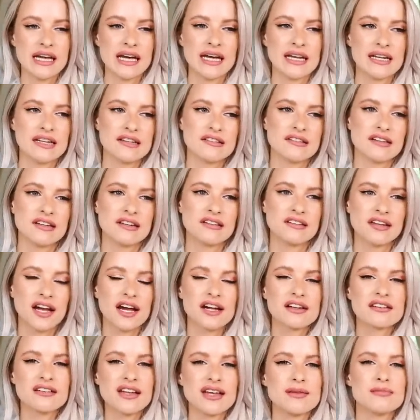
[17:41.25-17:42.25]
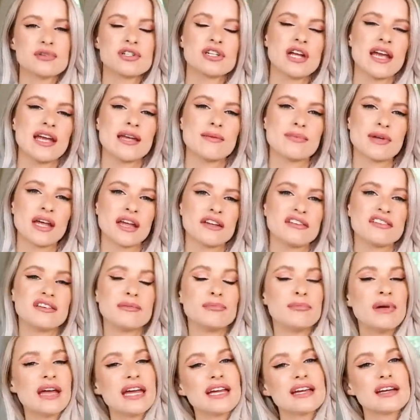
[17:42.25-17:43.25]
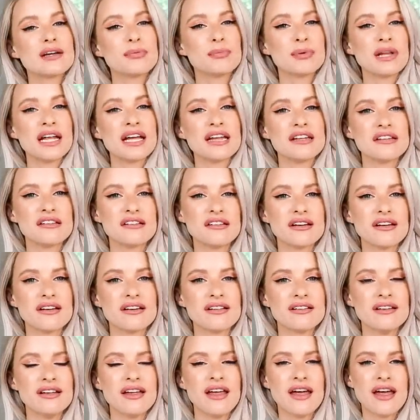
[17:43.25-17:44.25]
and it's the exact same shape as the pink blazer